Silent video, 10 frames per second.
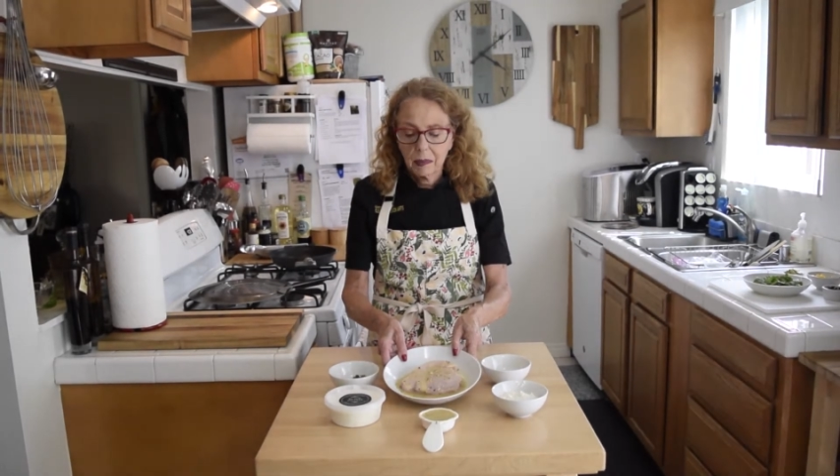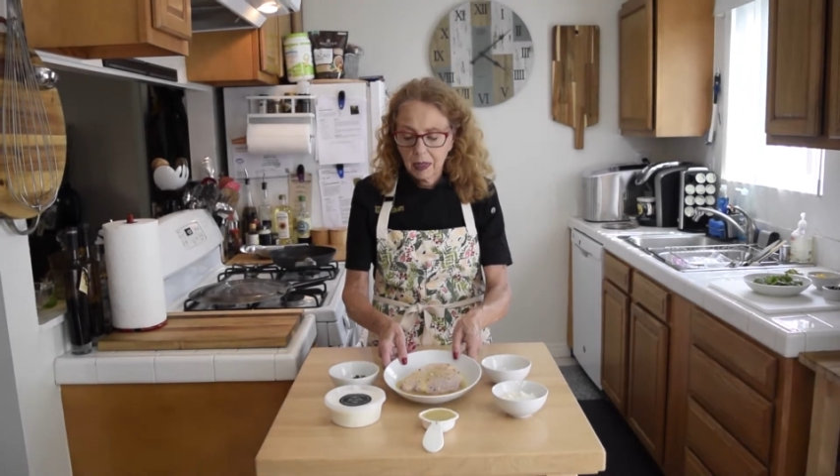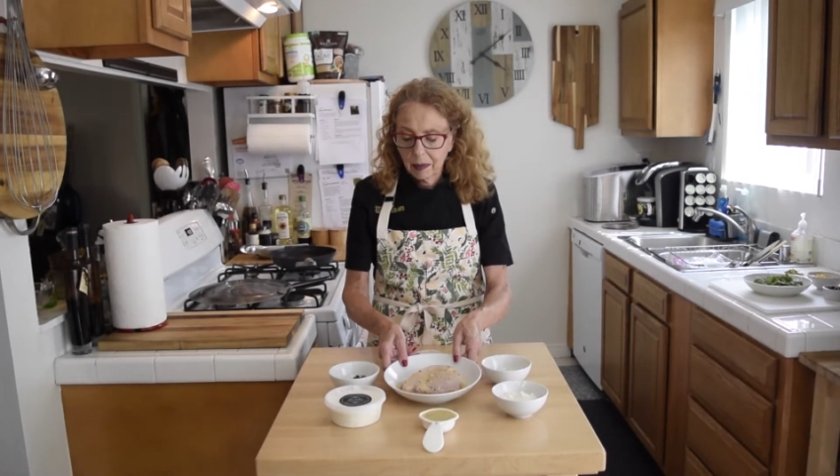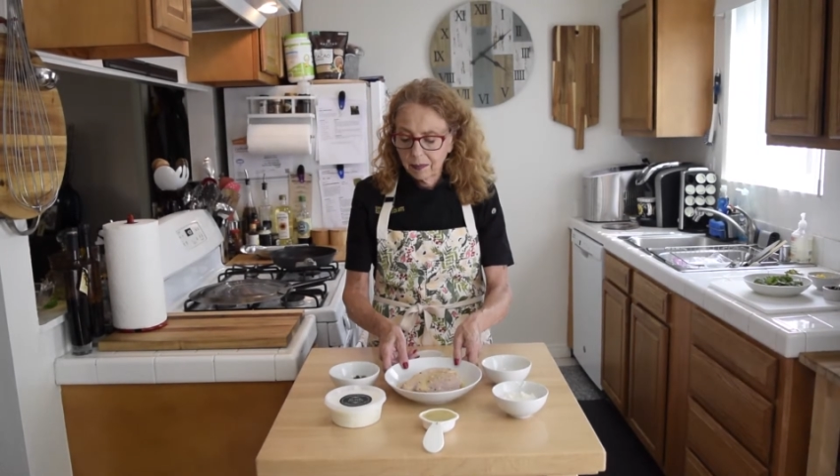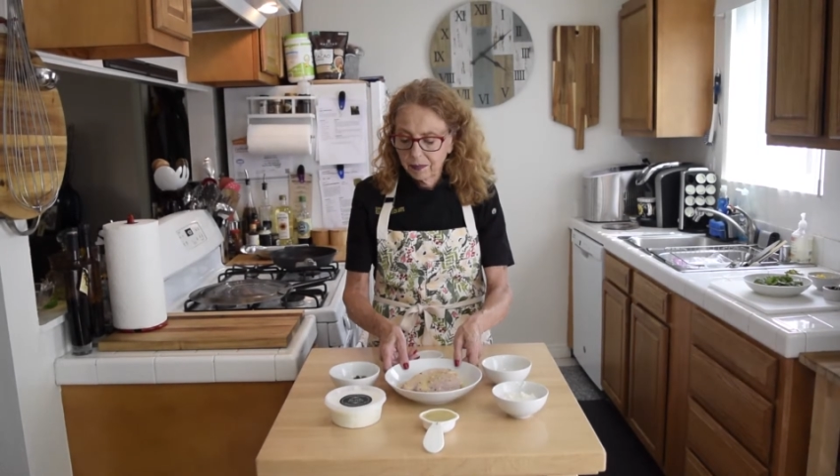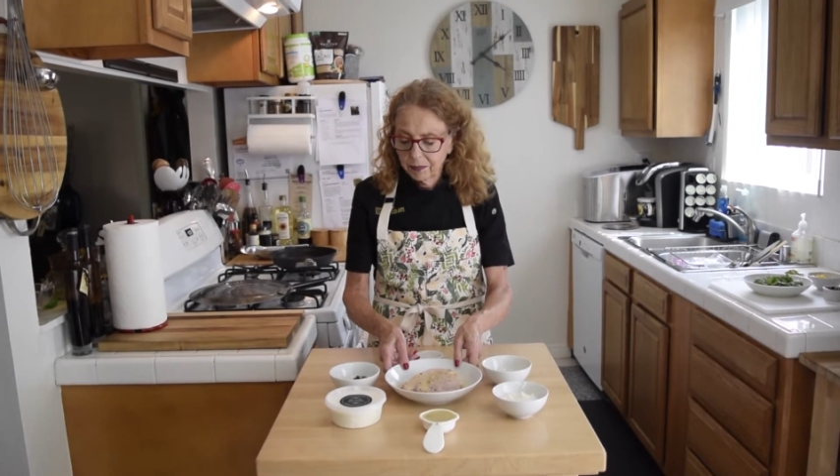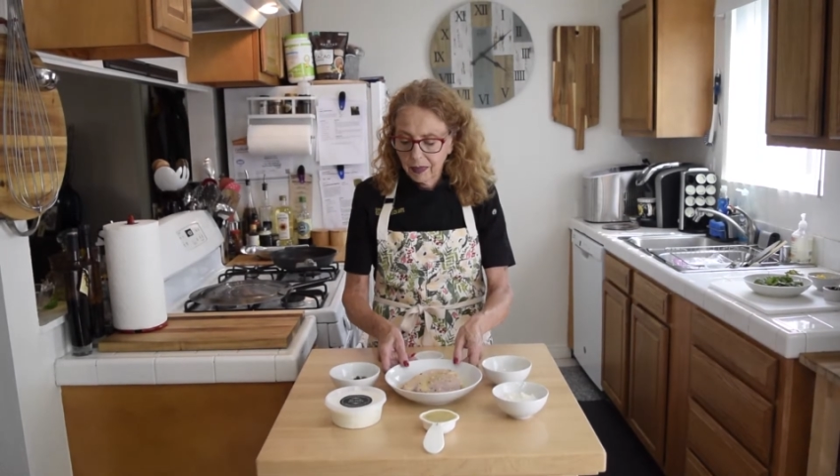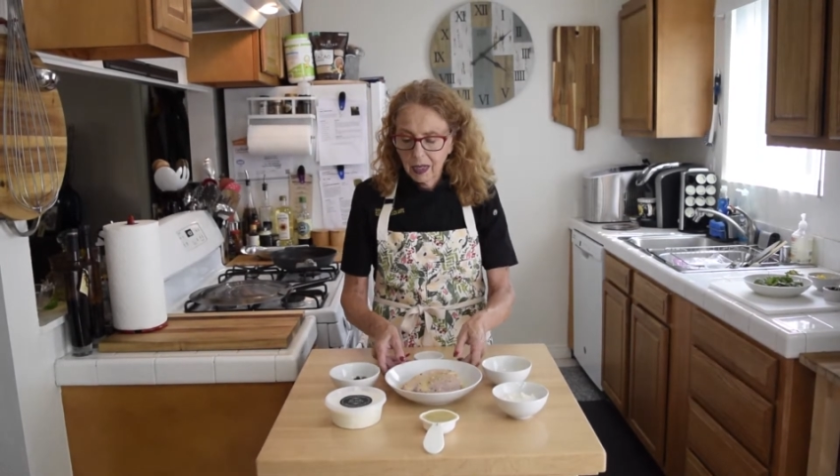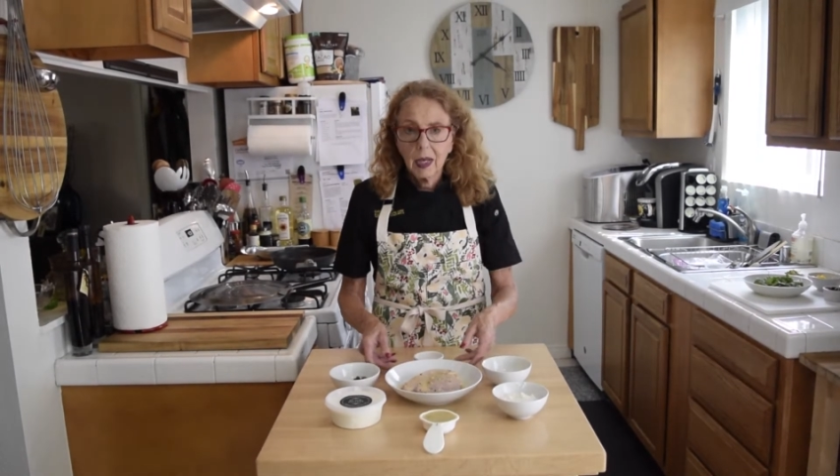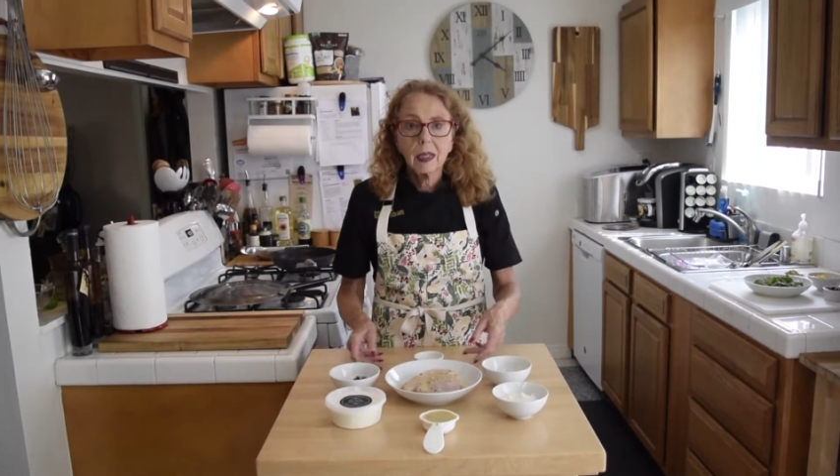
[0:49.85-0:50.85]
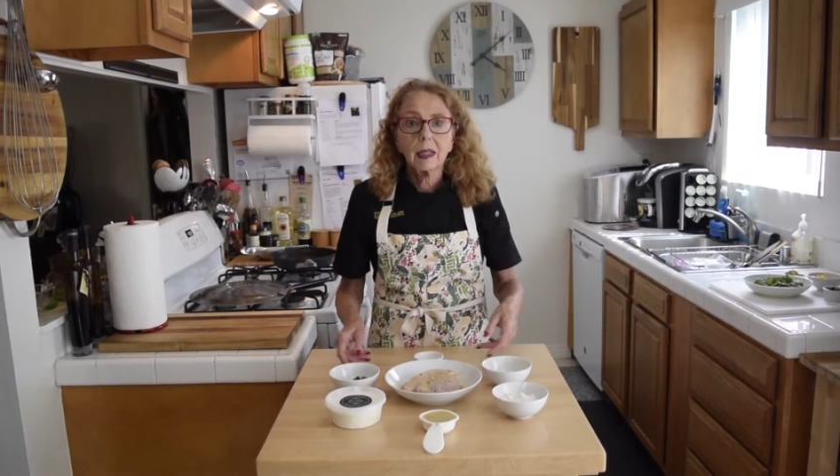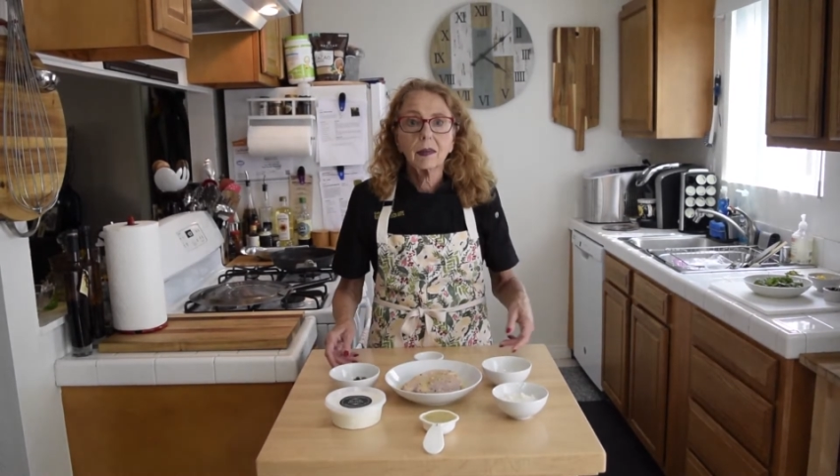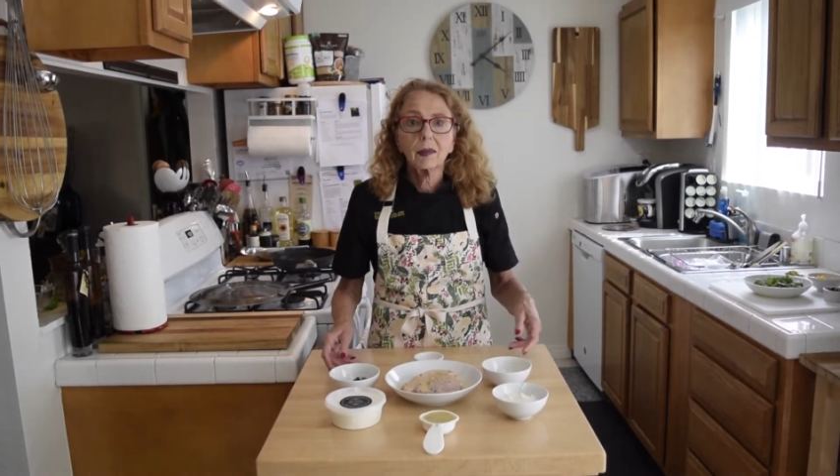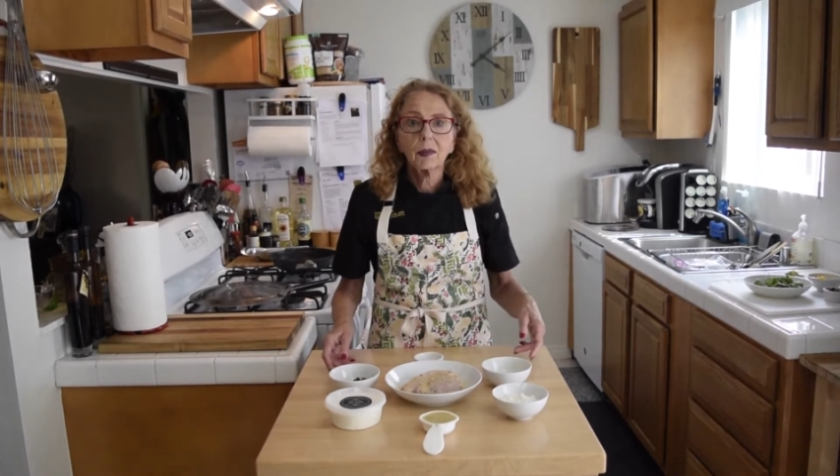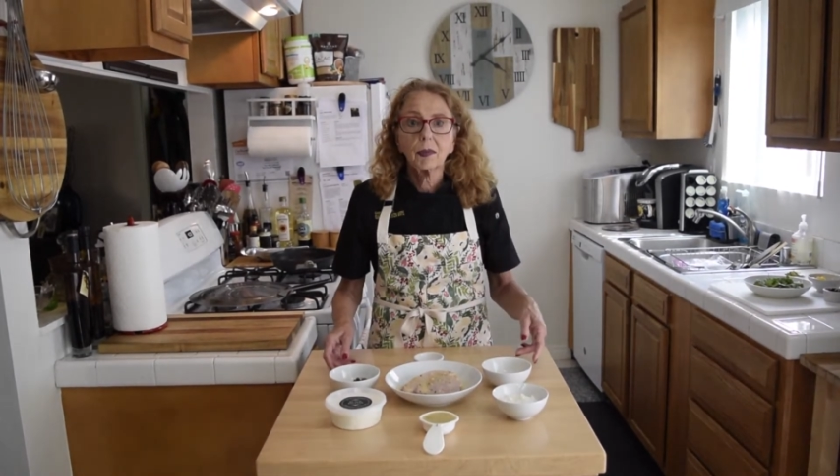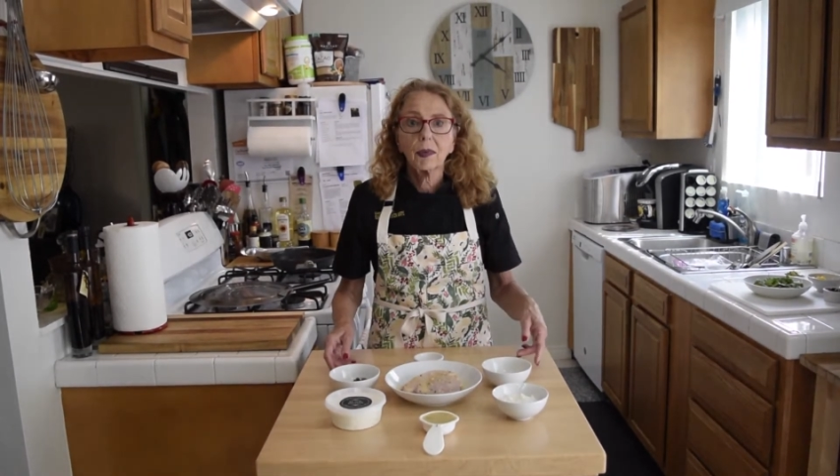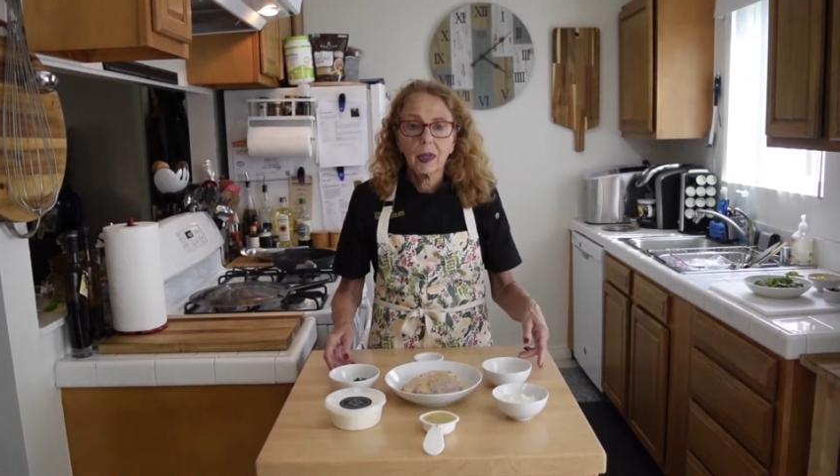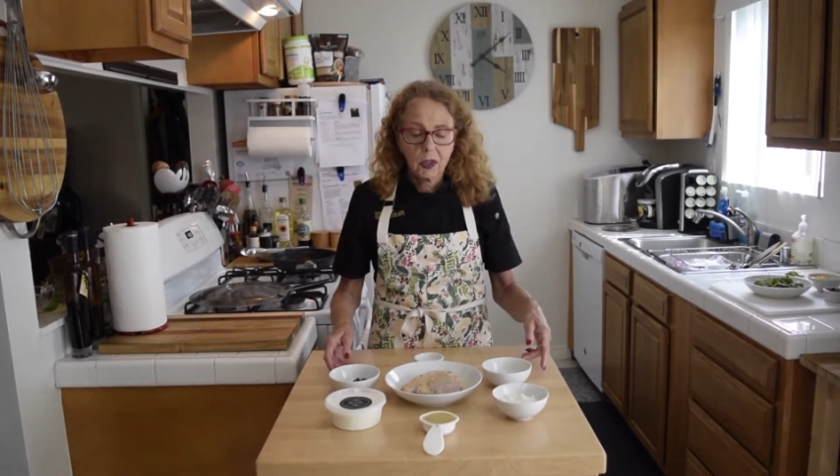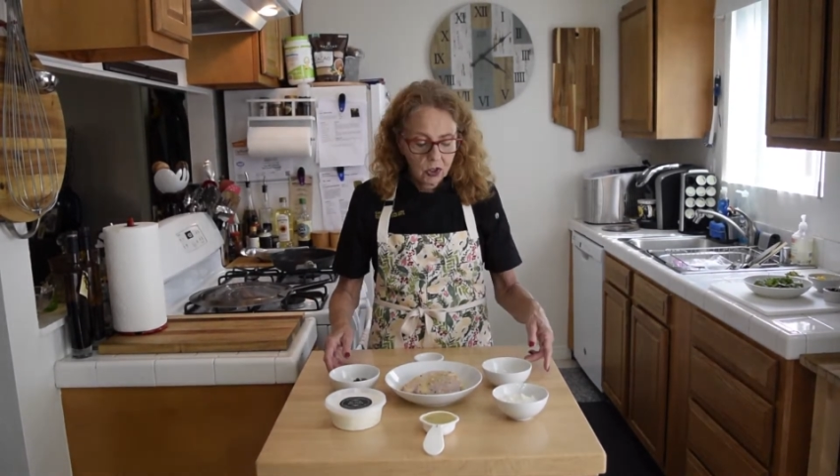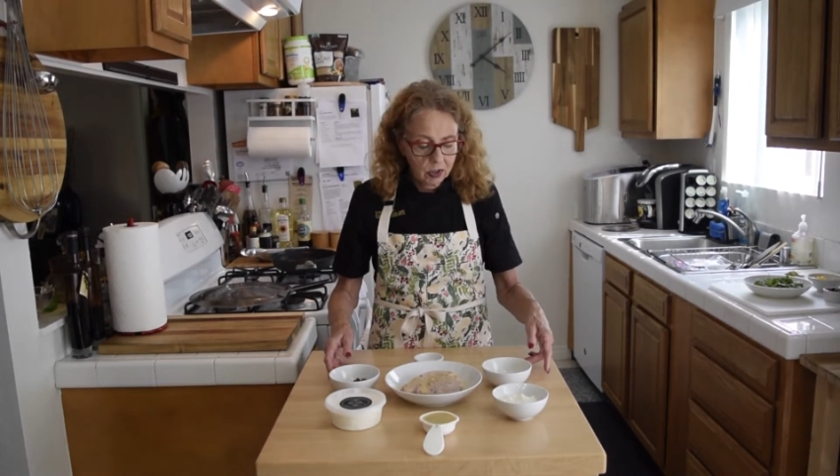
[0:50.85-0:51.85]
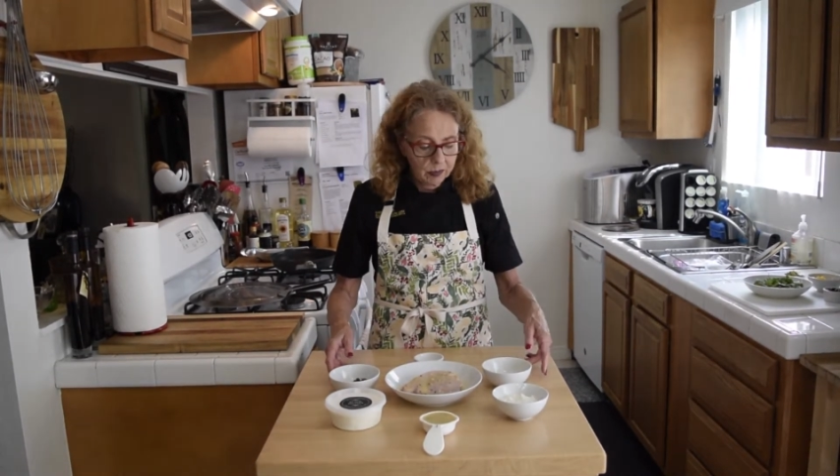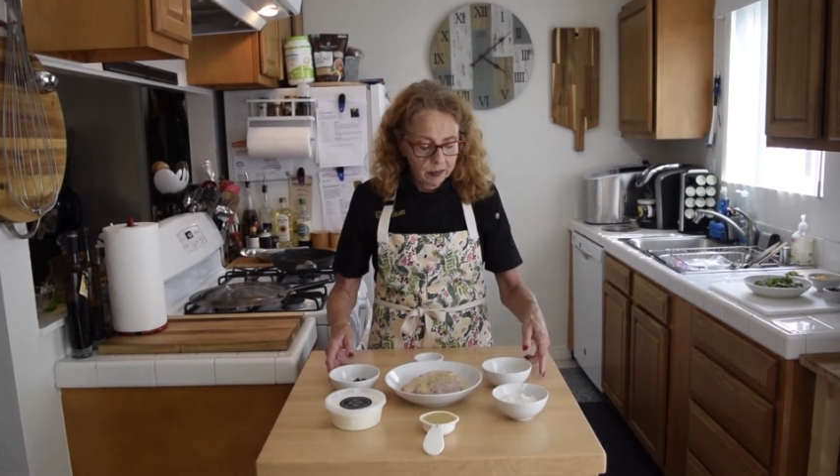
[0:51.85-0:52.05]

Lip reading: them, delivered fresh.